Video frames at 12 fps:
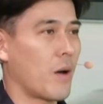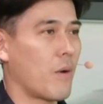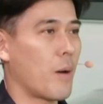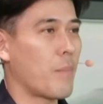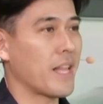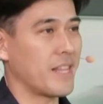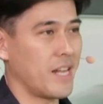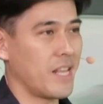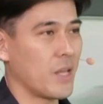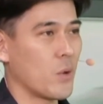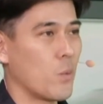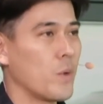it drops
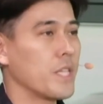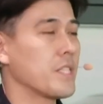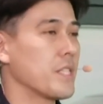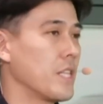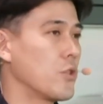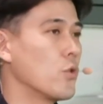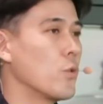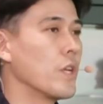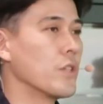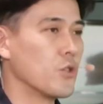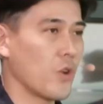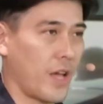sprint times from
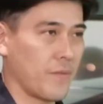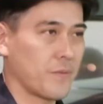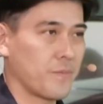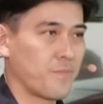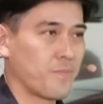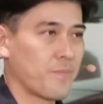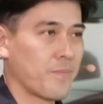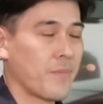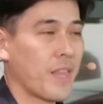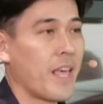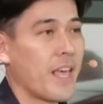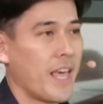0 to 62 miles
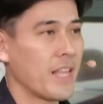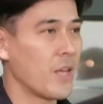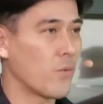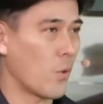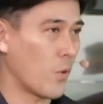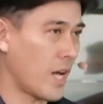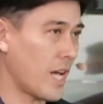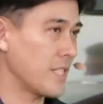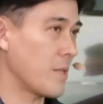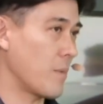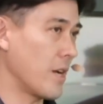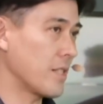per hour
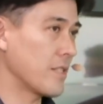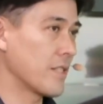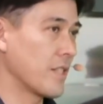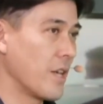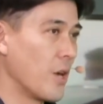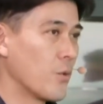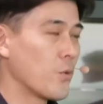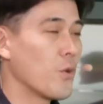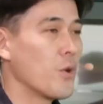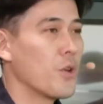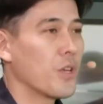to 5.1